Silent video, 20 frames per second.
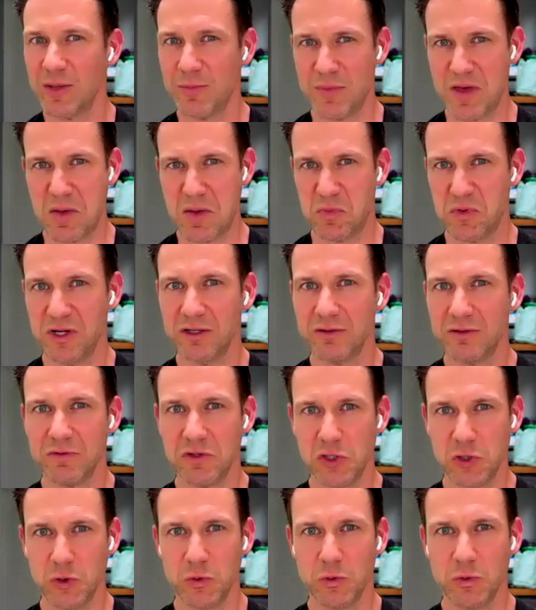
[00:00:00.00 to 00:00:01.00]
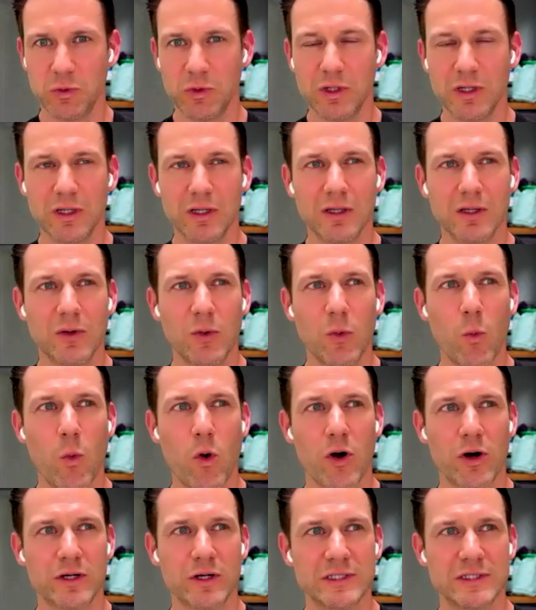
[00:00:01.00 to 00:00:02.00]
memory of you
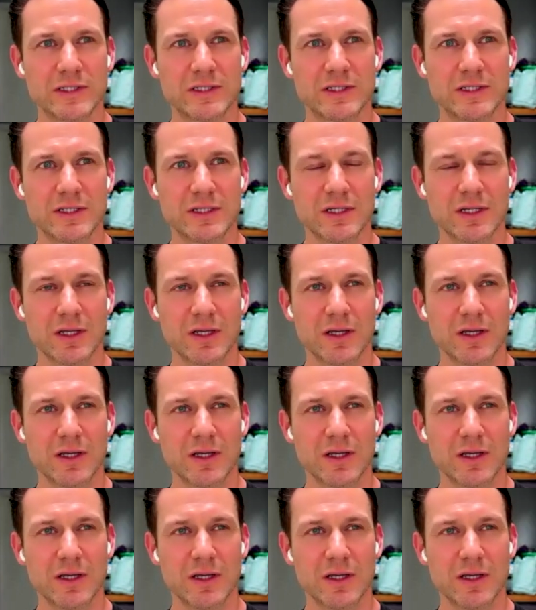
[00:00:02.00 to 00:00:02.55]
was